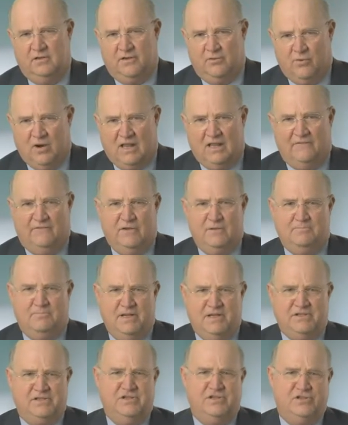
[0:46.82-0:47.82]
the relevant
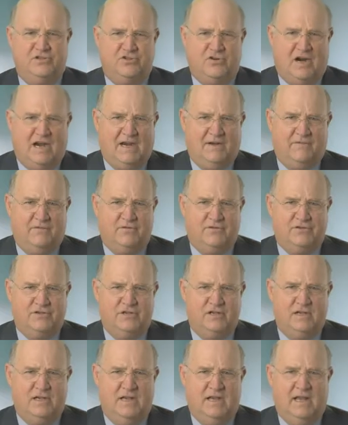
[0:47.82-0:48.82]
business
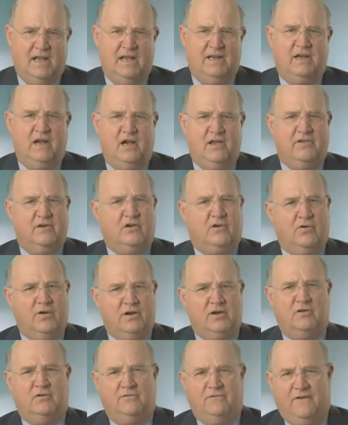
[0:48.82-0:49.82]
drivers, and other
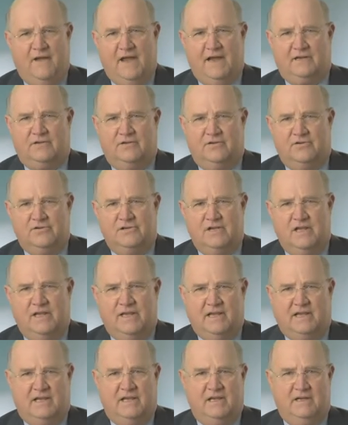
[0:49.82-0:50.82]
critical factors
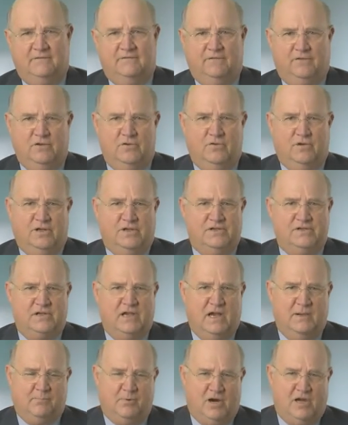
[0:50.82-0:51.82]
that can influence
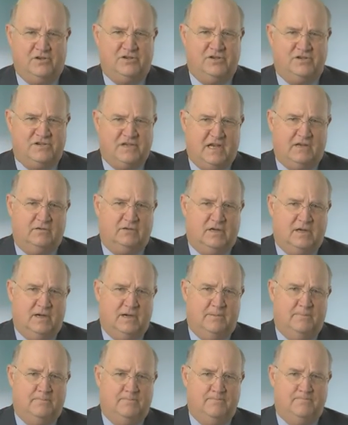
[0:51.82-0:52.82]
a project's
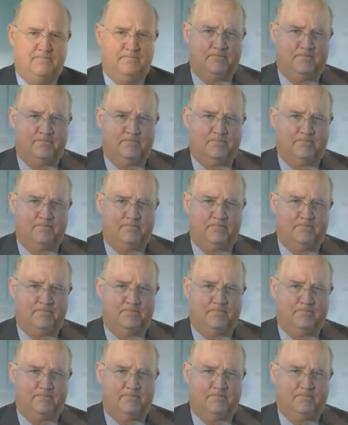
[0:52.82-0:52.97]
outcome.